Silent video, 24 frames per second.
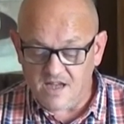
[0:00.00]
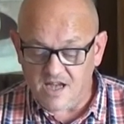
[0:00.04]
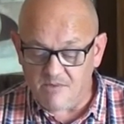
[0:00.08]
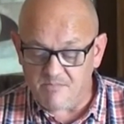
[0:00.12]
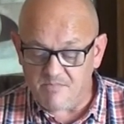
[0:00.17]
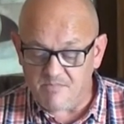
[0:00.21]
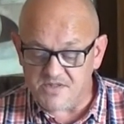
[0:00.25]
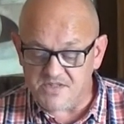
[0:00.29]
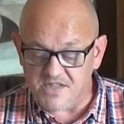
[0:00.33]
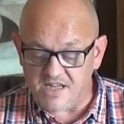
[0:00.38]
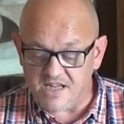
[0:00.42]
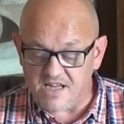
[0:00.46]
and
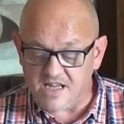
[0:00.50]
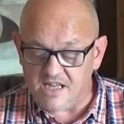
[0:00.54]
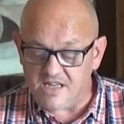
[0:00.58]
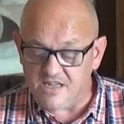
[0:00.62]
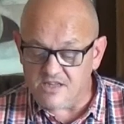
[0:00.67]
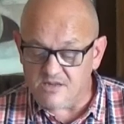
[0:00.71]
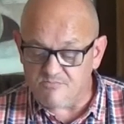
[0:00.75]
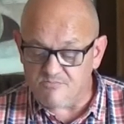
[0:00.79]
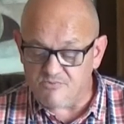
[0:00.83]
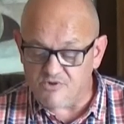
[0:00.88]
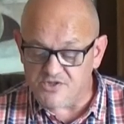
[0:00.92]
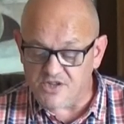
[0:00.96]

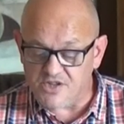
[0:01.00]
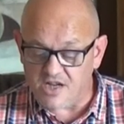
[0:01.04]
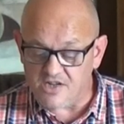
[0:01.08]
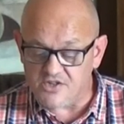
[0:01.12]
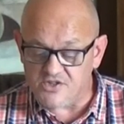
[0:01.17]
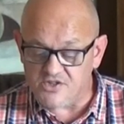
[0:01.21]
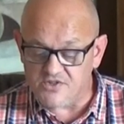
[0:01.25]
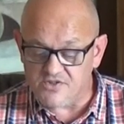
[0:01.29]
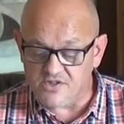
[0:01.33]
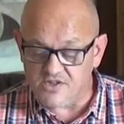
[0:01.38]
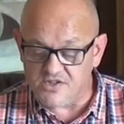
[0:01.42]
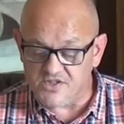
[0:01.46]
particularly the
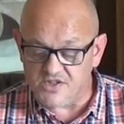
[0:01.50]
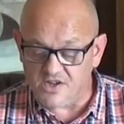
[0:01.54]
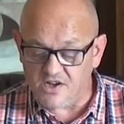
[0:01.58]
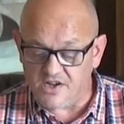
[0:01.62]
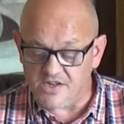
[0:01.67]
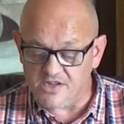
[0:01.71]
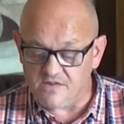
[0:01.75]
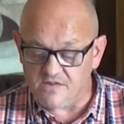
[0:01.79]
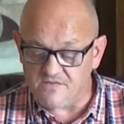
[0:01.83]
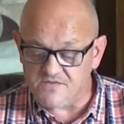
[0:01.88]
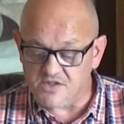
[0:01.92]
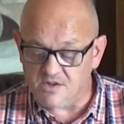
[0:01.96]
production
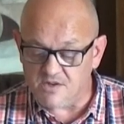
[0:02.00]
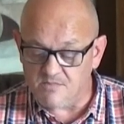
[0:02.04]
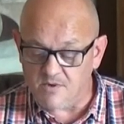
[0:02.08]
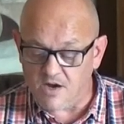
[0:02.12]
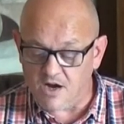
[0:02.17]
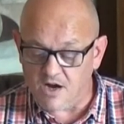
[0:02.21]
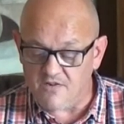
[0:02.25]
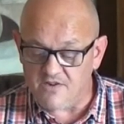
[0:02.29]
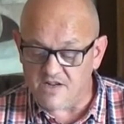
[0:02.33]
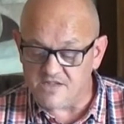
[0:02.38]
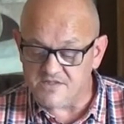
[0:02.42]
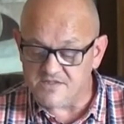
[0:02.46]
design of
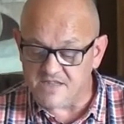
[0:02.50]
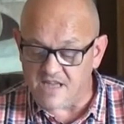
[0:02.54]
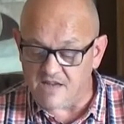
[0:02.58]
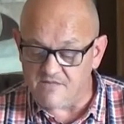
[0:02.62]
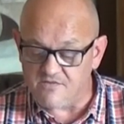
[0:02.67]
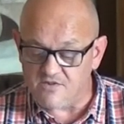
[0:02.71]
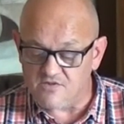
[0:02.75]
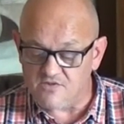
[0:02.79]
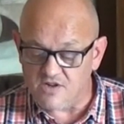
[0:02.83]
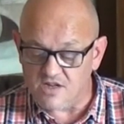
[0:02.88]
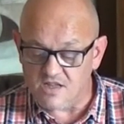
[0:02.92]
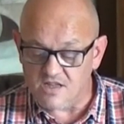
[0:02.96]
Tamara
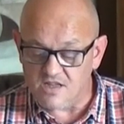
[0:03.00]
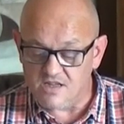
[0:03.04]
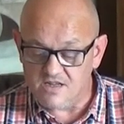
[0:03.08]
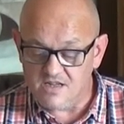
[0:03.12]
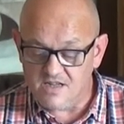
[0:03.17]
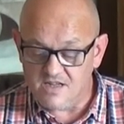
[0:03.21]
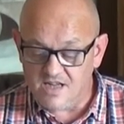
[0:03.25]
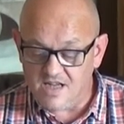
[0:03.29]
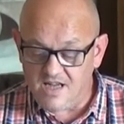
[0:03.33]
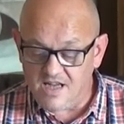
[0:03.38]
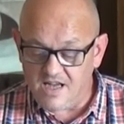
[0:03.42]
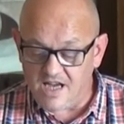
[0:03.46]
Deverell
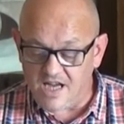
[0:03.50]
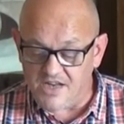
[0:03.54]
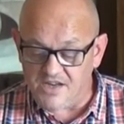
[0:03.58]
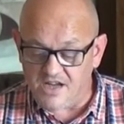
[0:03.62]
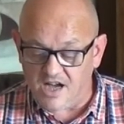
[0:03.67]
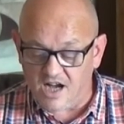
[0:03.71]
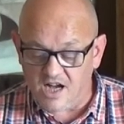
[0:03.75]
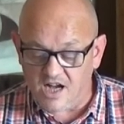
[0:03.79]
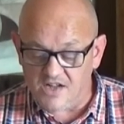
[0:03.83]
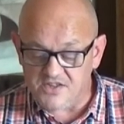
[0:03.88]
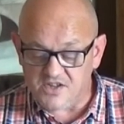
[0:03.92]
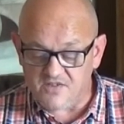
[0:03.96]
and
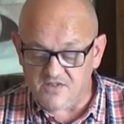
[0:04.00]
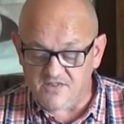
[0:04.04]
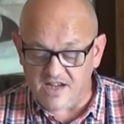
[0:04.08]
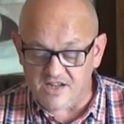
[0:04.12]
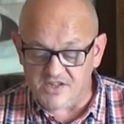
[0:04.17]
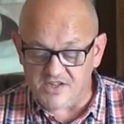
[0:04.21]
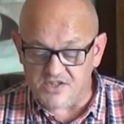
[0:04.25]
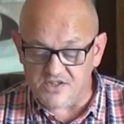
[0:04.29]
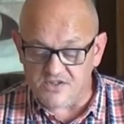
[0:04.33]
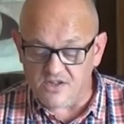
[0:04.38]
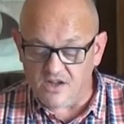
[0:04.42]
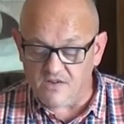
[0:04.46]
art
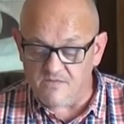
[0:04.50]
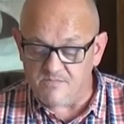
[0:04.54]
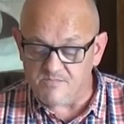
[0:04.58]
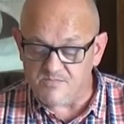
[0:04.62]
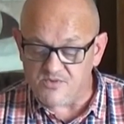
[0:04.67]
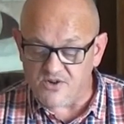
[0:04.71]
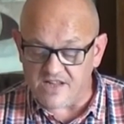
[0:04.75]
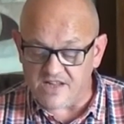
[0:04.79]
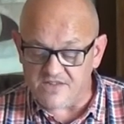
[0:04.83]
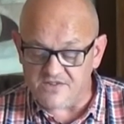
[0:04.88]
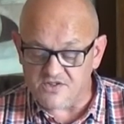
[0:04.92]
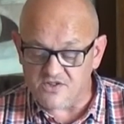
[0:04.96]
direction of
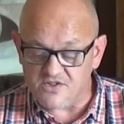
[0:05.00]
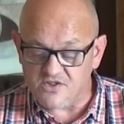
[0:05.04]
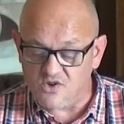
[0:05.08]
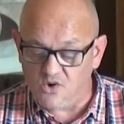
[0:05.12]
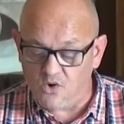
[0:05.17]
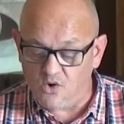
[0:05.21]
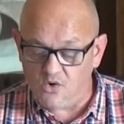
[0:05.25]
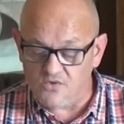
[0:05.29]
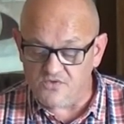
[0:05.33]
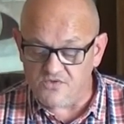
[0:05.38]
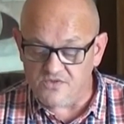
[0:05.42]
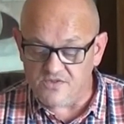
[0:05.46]
Brant
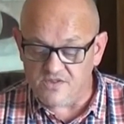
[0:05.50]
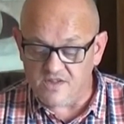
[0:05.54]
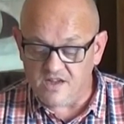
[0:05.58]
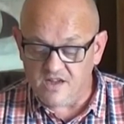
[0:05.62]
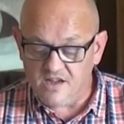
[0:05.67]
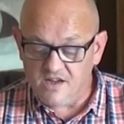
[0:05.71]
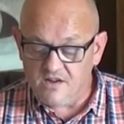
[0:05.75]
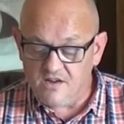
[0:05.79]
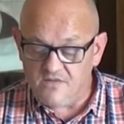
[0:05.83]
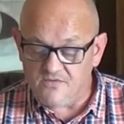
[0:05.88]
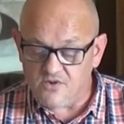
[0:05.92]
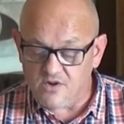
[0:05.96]
Gordon
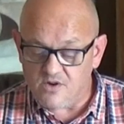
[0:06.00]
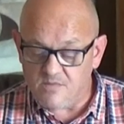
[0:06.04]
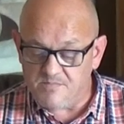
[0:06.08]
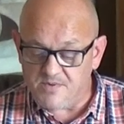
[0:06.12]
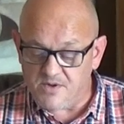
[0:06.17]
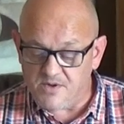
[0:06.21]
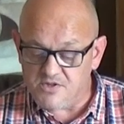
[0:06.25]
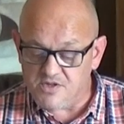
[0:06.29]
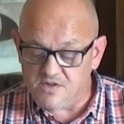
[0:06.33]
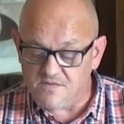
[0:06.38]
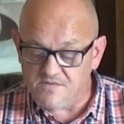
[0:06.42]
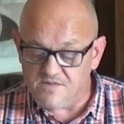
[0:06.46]
for a
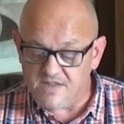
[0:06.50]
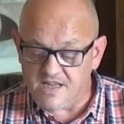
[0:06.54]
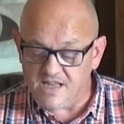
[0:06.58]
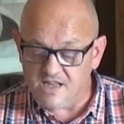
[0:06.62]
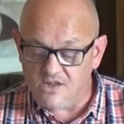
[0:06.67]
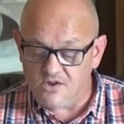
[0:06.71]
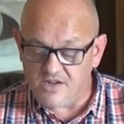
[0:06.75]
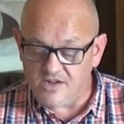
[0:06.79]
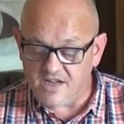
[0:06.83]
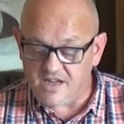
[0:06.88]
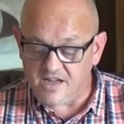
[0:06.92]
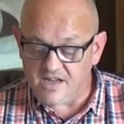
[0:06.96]
beautifully
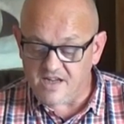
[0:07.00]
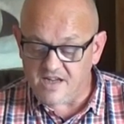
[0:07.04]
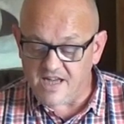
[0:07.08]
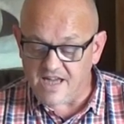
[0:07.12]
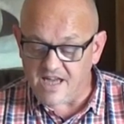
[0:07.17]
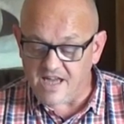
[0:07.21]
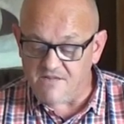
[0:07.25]
looking,